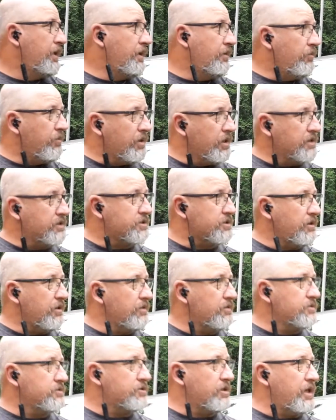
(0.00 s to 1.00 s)
We're going to start
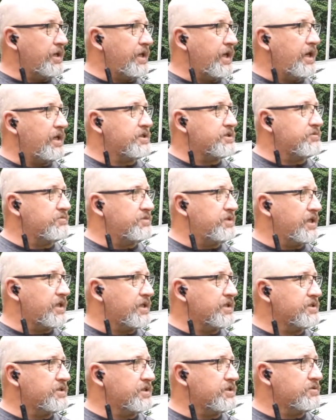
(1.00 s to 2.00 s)
trying to hatch some
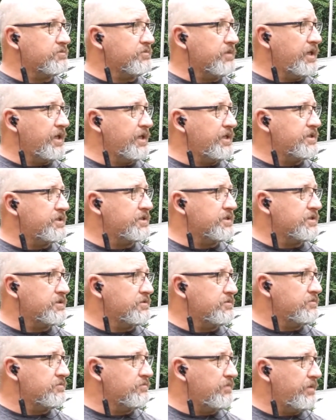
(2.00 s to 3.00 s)
chickens and some geese, and
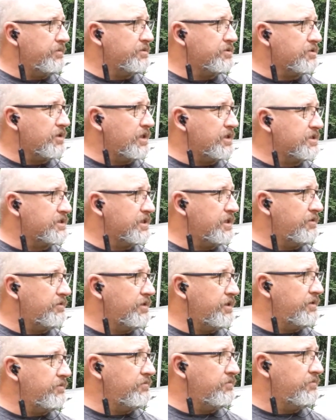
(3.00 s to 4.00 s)
maybe try and sell
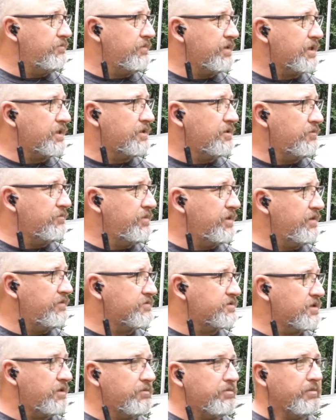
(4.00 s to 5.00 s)
them, make a little bit of
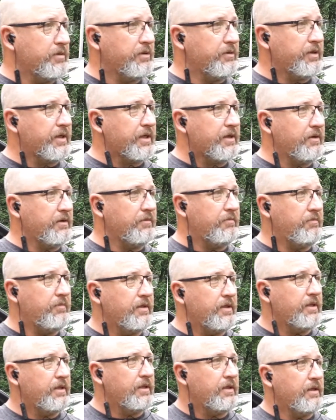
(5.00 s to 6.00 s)
supplemental income.
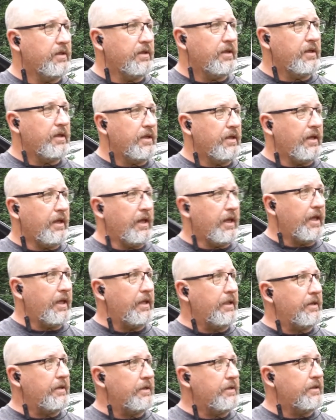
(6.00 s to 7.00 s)

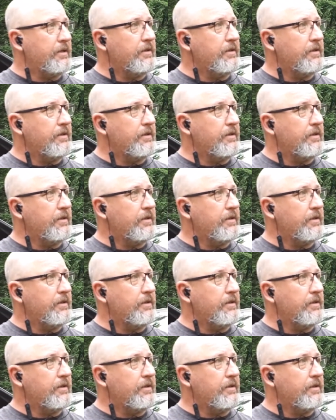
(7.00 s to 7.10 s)
And